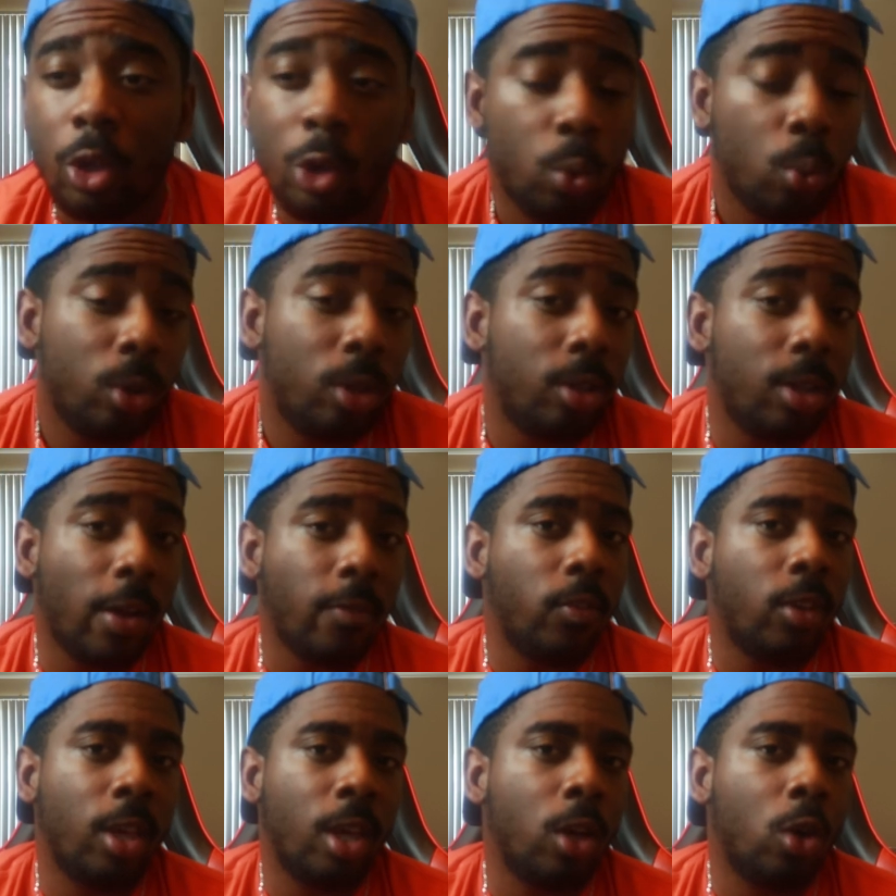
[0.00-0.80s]
Do we just
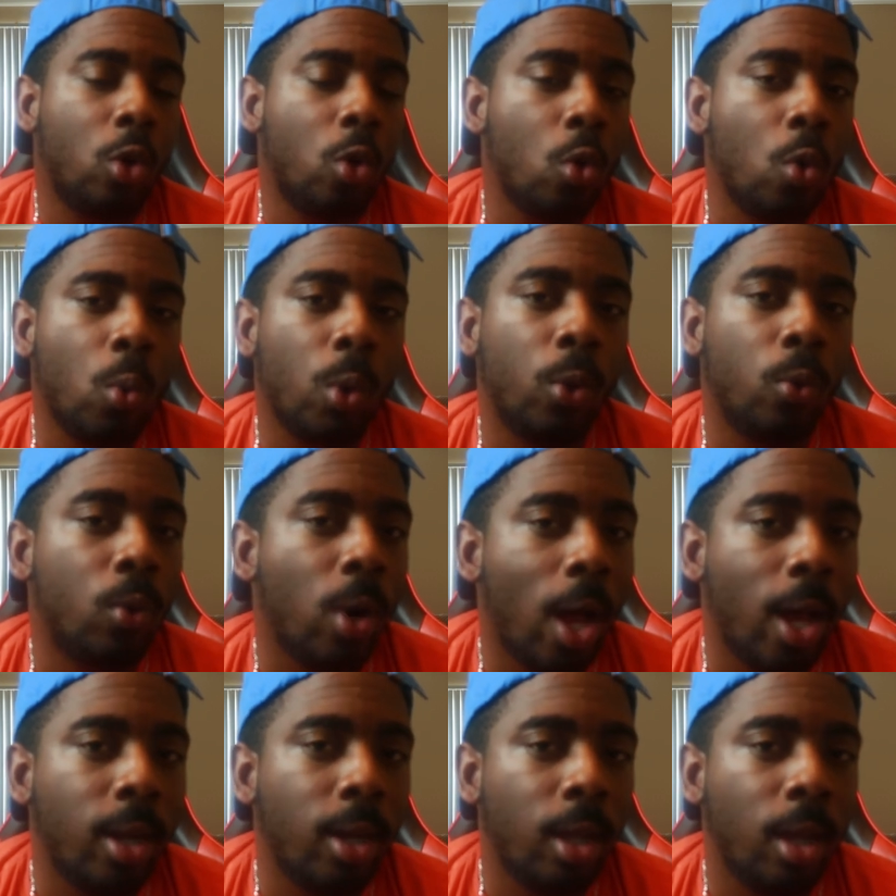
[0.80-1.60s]
have to get cool with
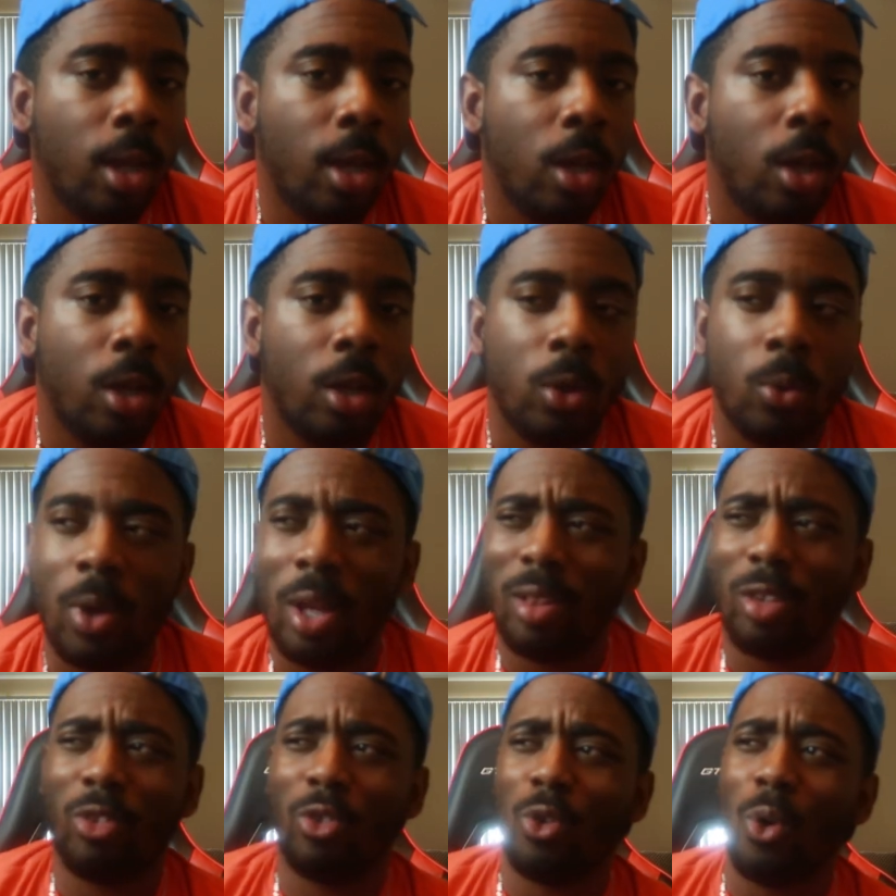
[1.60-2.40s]
Ronnie? We
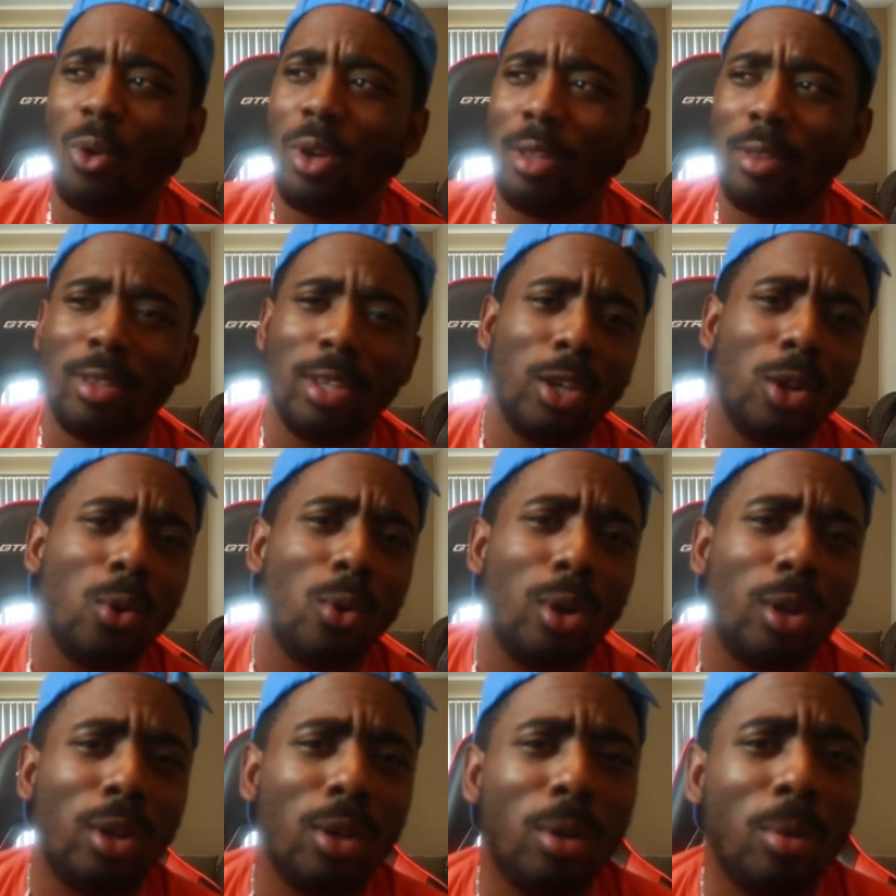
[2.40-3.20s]
have to stroke his ego
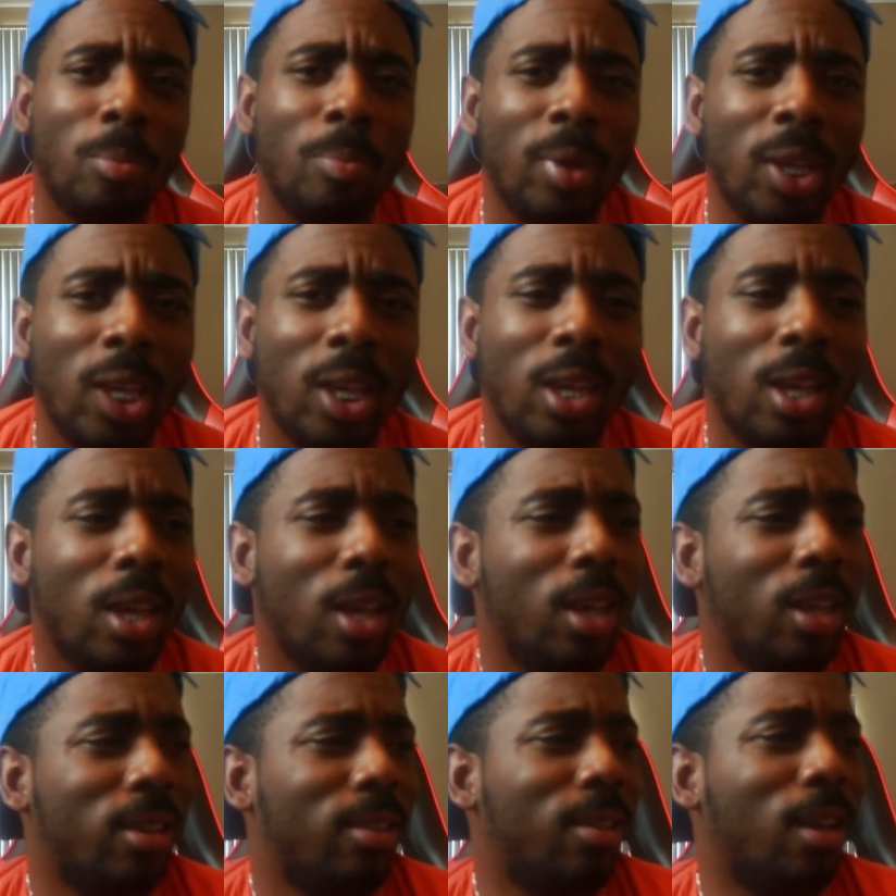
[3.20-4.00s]
a little bit,
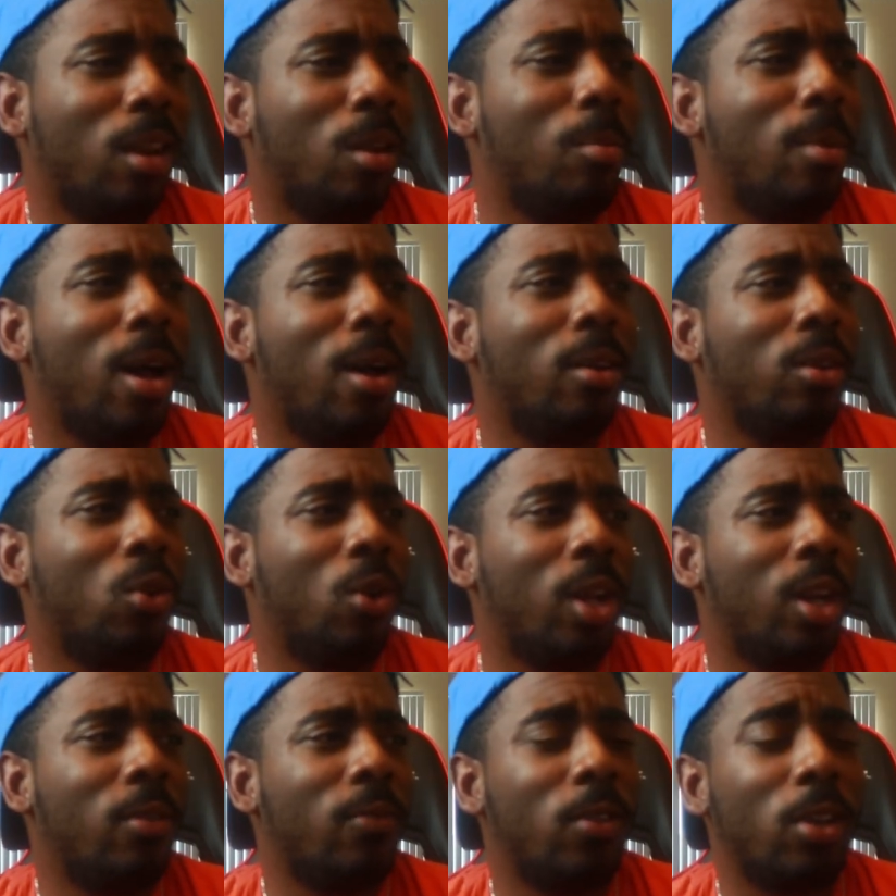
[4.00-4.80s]
tell him how
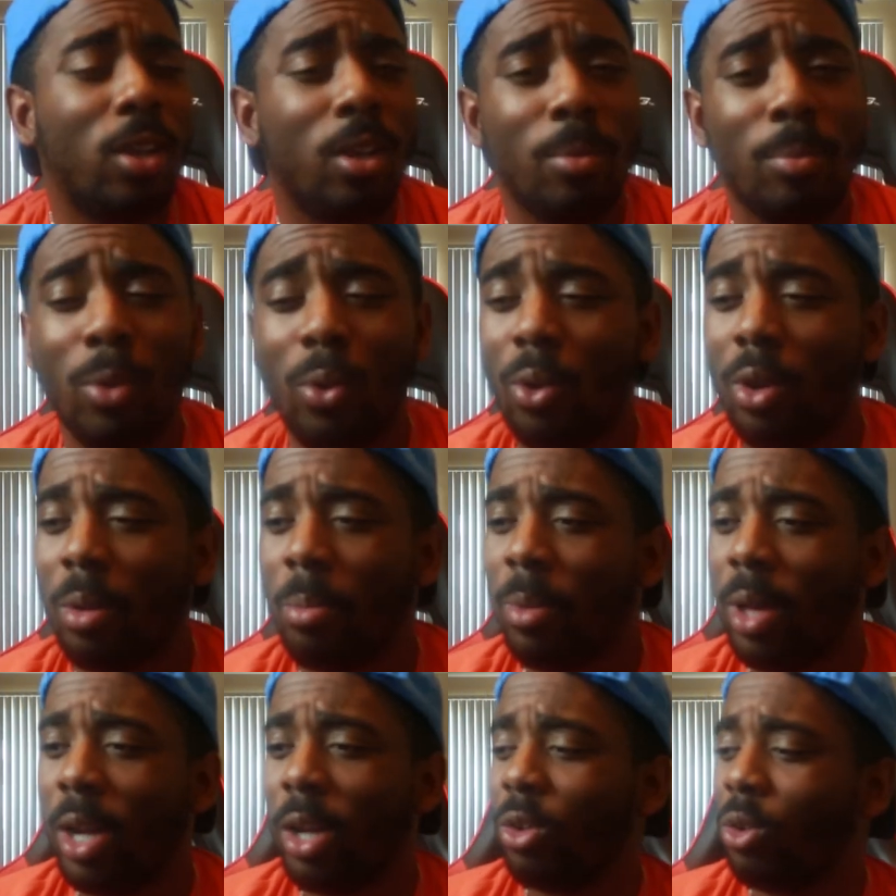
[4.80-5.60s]
great of a
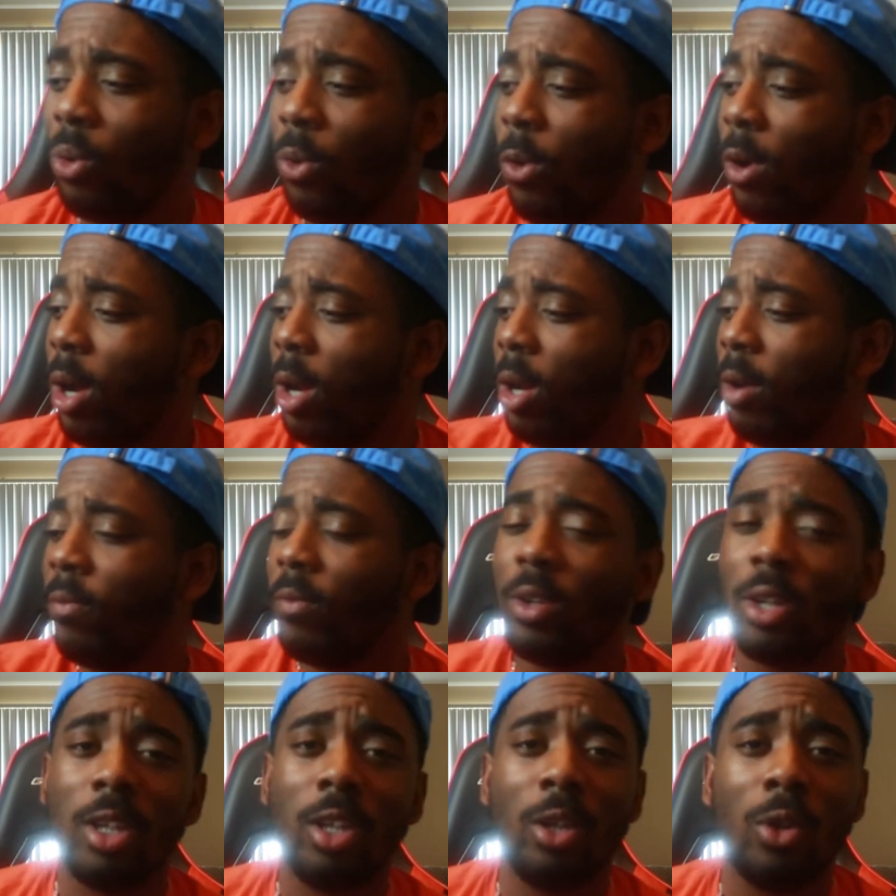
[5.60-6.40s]
community manager or
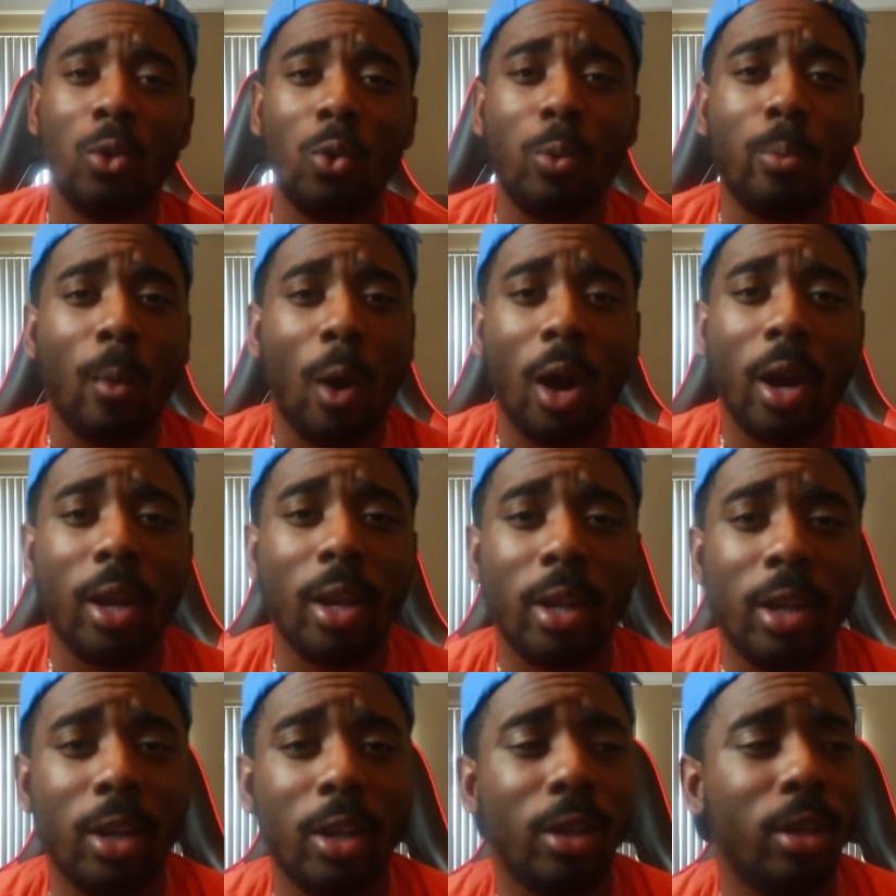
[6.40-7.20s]
whatever he do,
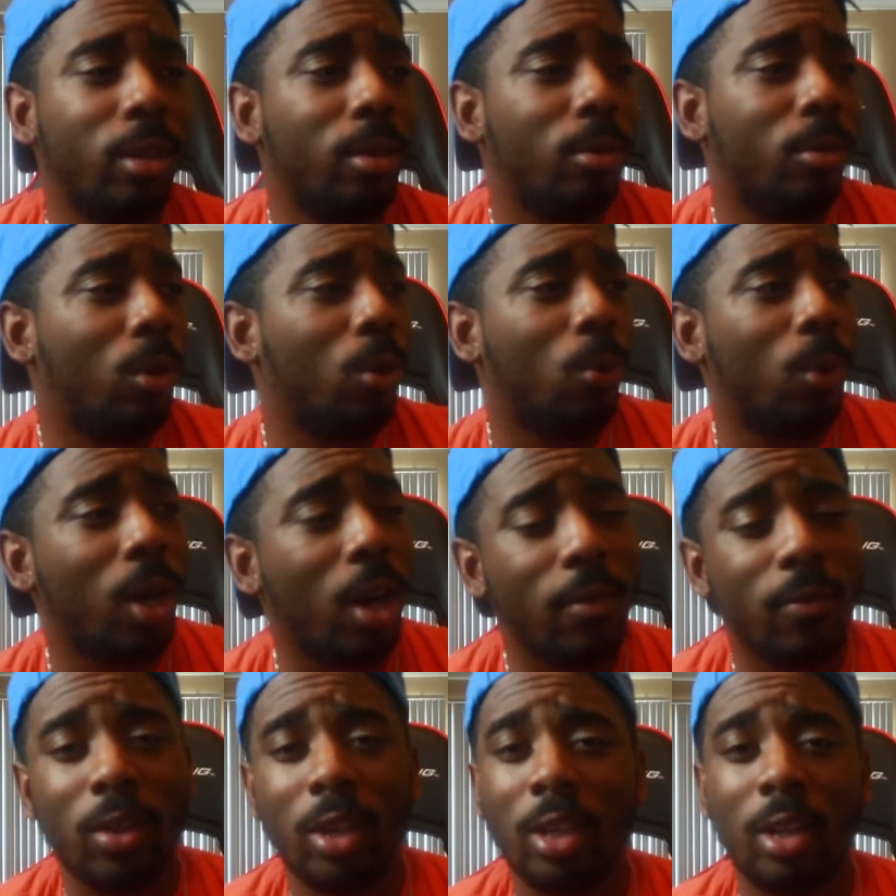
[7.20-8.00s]
marketing or
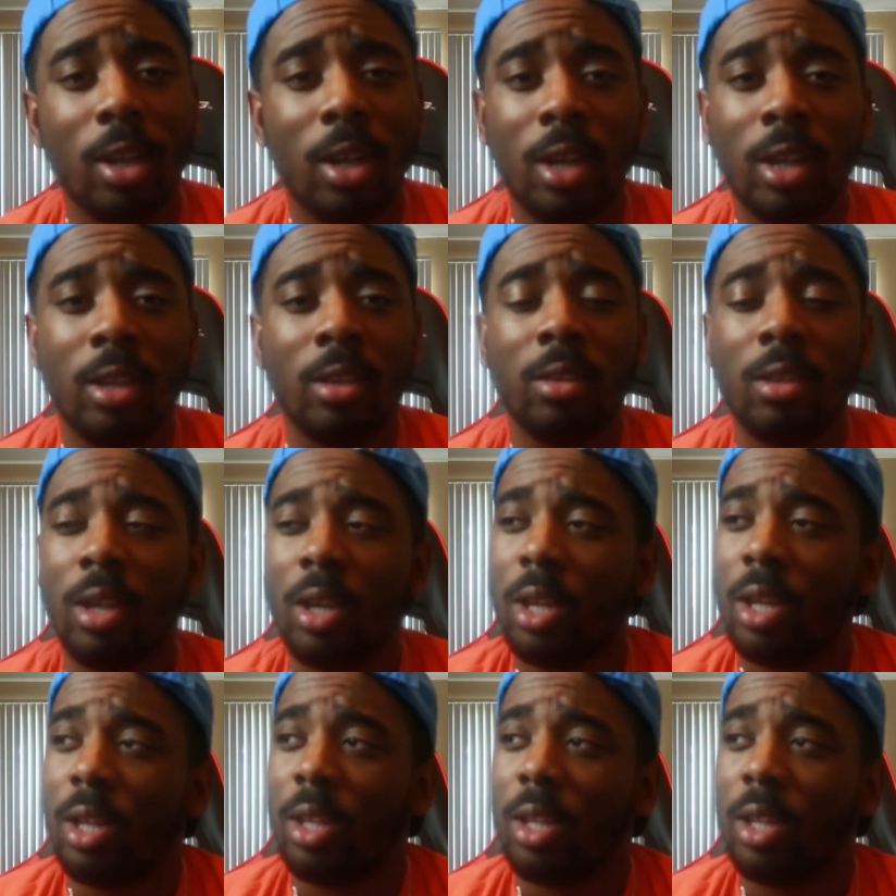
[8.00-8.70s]
whatever he does,